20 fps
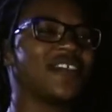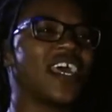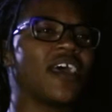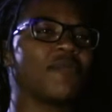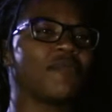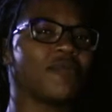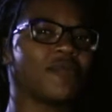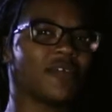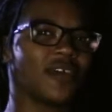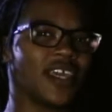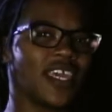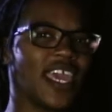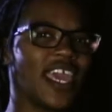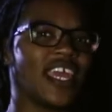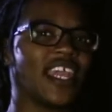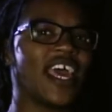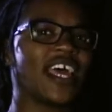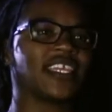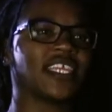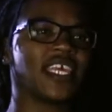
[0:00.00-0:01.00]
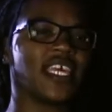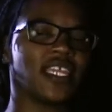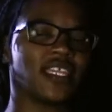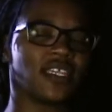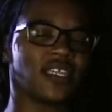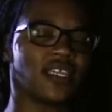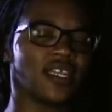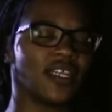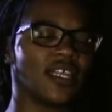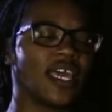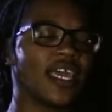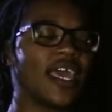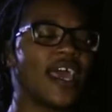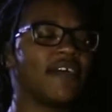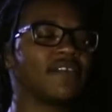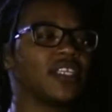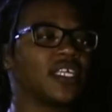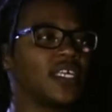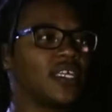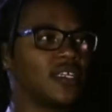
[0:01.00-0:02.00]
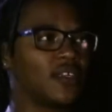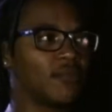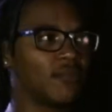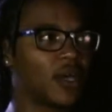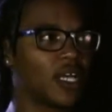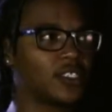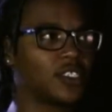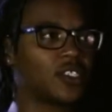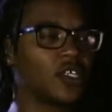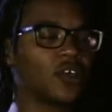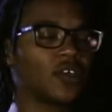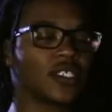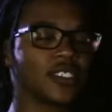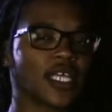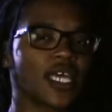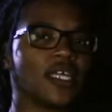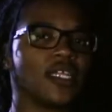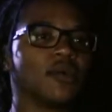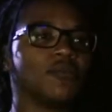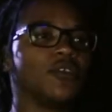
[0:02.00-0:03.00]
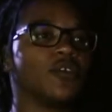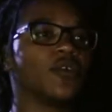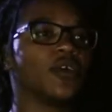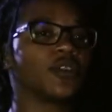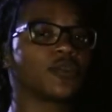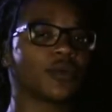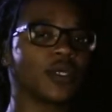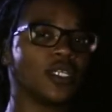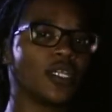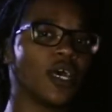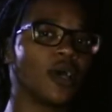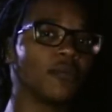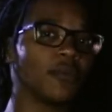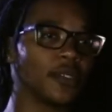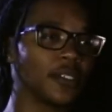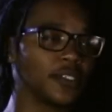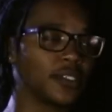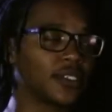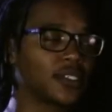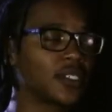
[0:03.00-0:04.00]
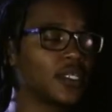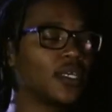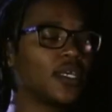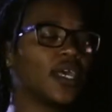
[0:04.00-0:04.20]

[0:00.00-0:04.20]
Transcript: prove that point. And at the end of the night, at the end of my show, because I ended up doing 3 numbers.